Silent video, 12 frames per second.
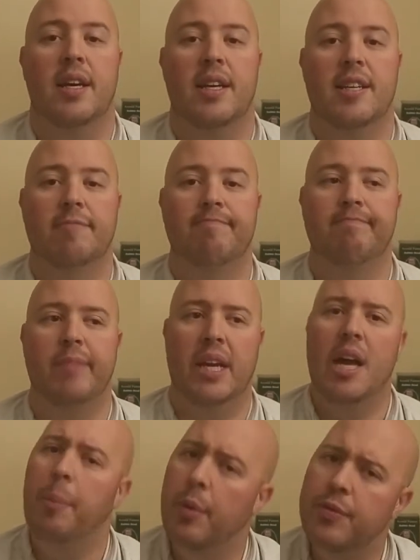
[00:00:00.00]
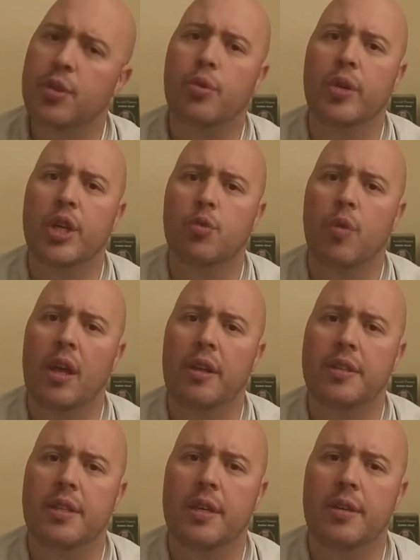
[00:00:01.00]
by a couple of degrees
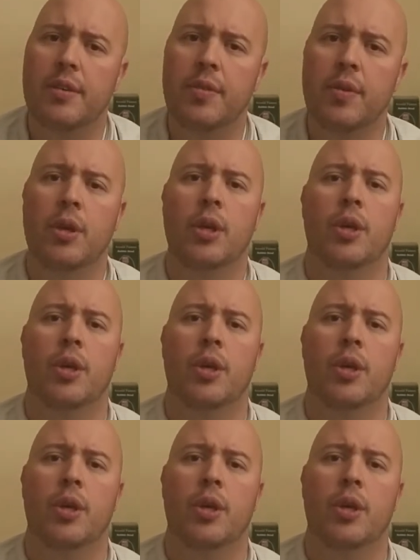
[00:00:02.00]
relative